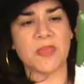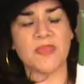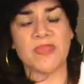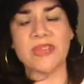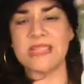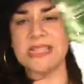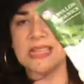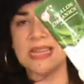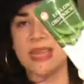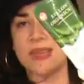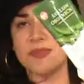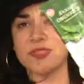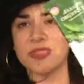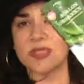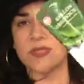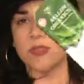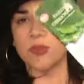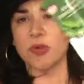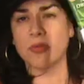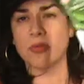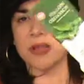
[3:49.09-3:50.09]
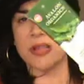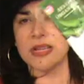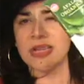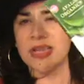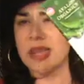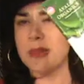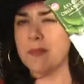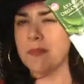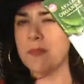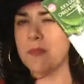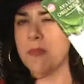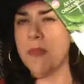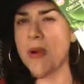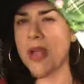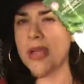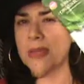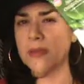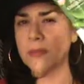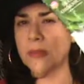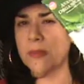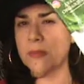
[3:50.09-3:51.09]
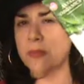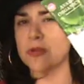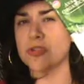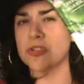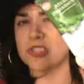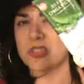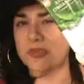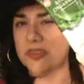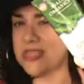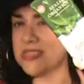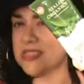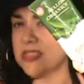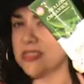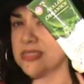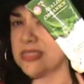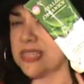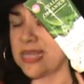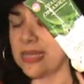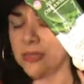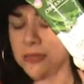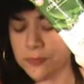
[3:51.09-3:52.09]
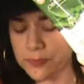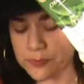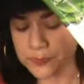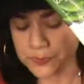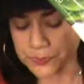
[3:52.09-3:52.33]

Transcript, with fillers: if I didn't have stuff already, I might repurchase it if it's on sale.